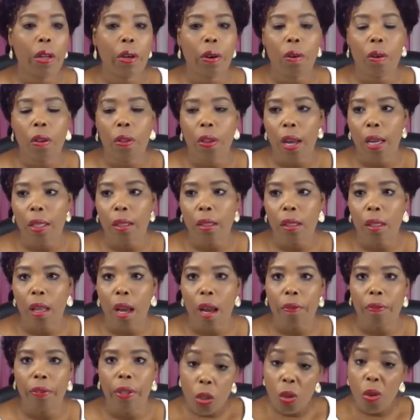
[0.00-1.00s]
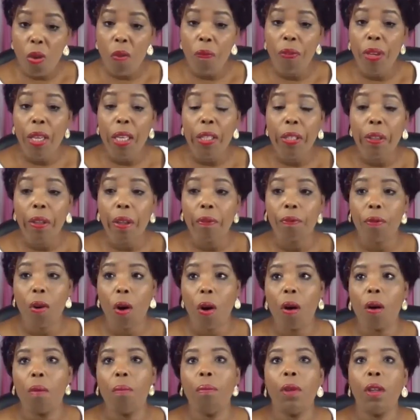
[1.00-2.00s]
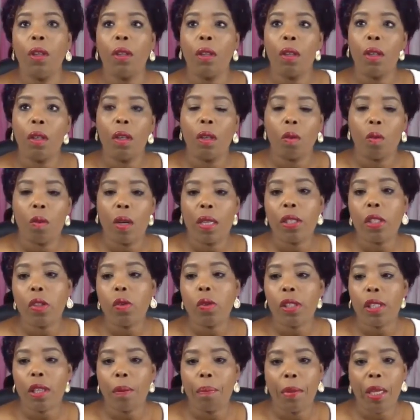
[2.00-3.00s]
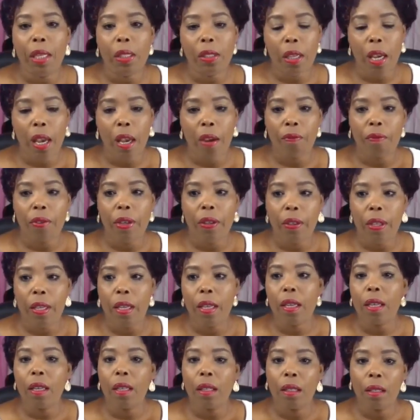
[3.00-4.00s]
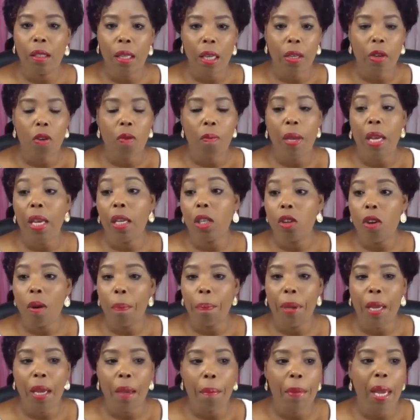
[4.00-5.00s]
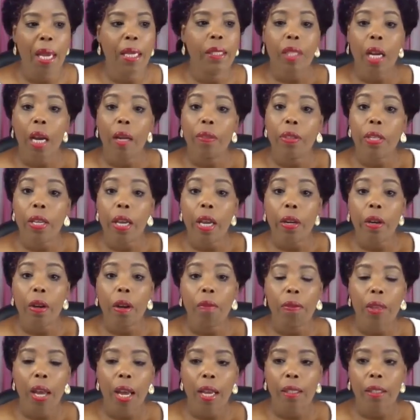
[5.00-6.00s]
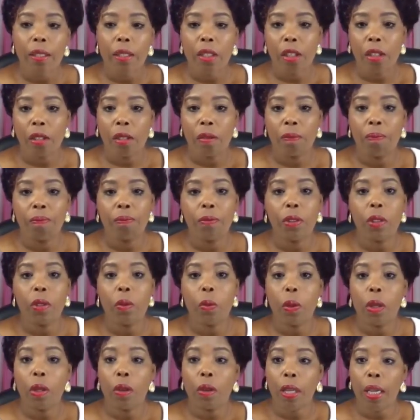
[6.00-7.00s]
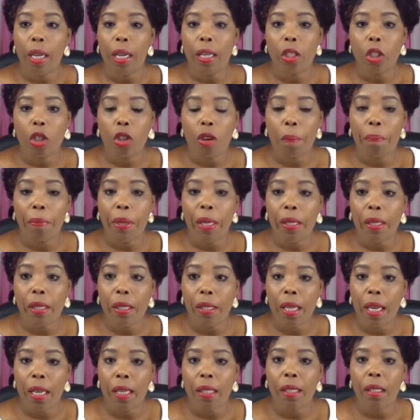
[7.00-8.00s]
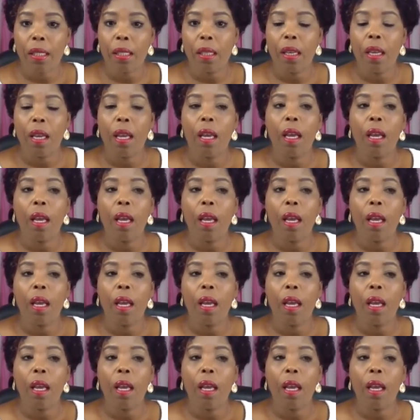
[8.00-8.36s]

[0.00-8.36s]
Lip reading: And all that stuff. So you fill in the form. Once you submit everything and you make your payment, at the end of that, you will get your business.